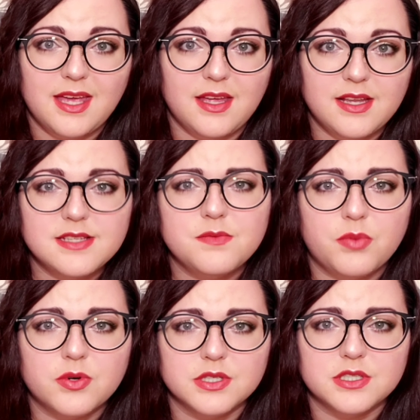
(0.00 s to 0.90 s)
It is
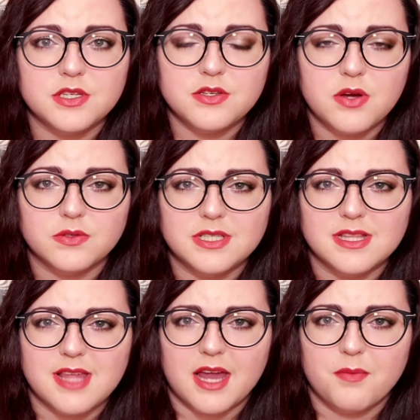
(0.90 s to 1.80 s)
important to note
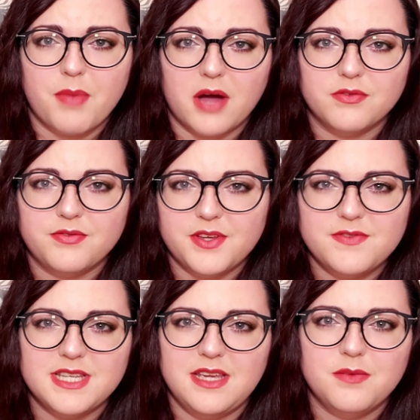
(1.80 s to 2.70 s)
that about
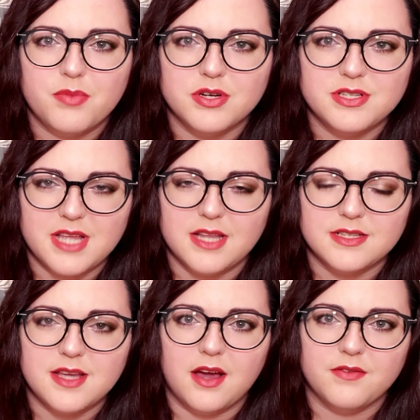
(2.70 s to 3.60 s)

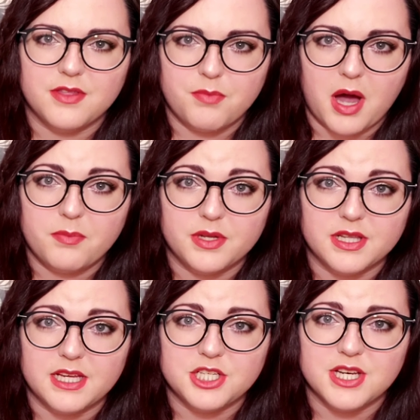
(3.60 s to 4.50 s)
15% of the
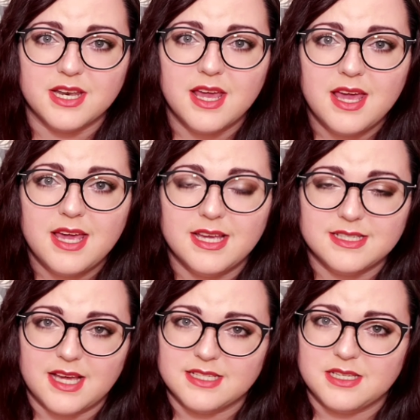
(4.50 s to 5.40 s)
population
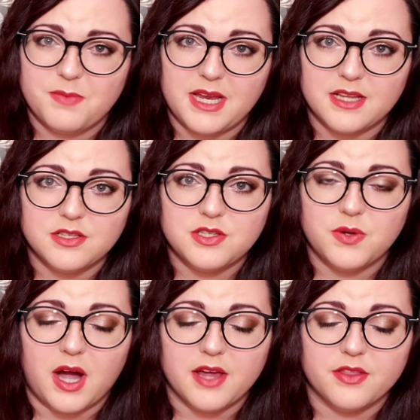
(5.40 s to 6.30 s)
is estimated
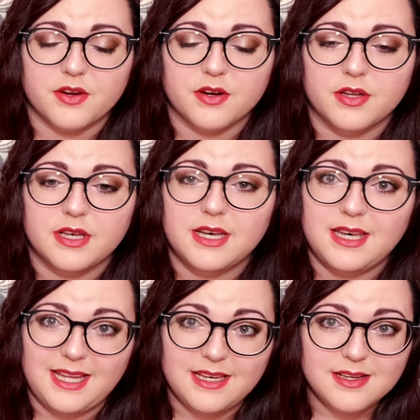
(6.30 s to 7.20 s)
to either
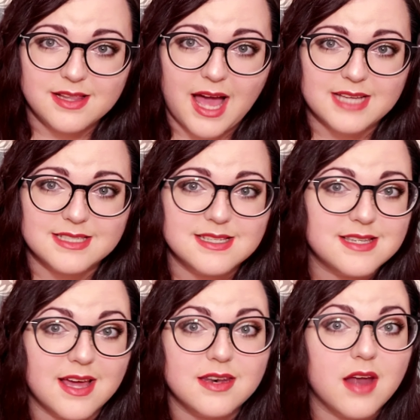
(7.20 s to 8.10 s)
need glasses
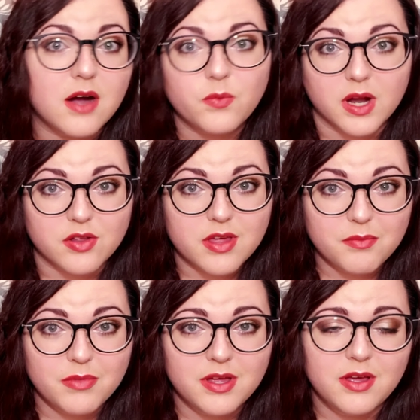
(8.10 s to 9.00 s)
and not wear them,